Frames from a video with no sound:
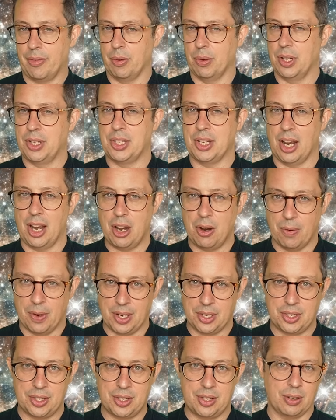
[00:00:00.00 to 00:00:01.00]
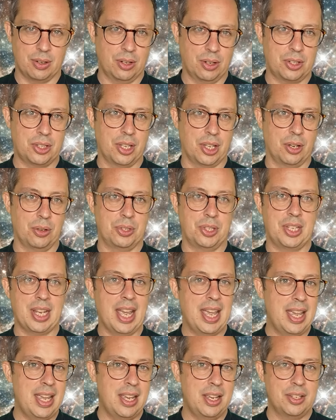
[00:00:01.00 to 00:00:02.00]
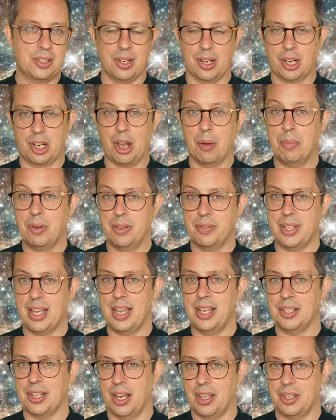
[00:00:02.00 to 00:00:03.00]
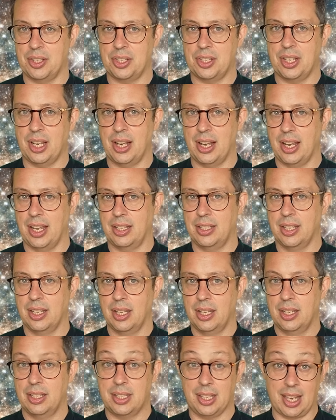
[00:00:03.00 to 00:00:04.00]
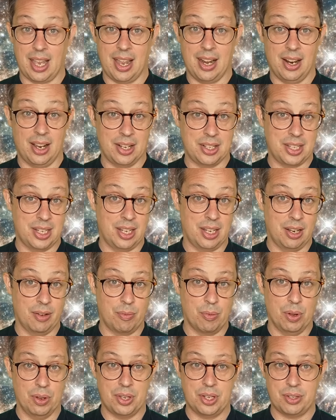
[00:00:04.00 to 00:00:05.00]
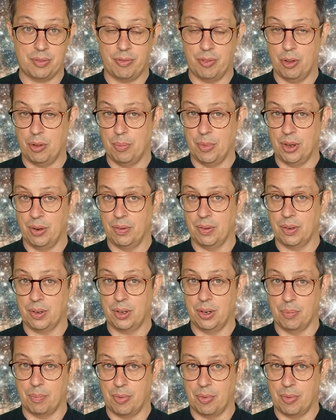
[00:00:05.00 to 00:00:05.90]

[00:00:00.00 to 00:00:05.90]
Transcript: you're a diarist, look to those days and a couple of days either side to get an idea of what this full moon could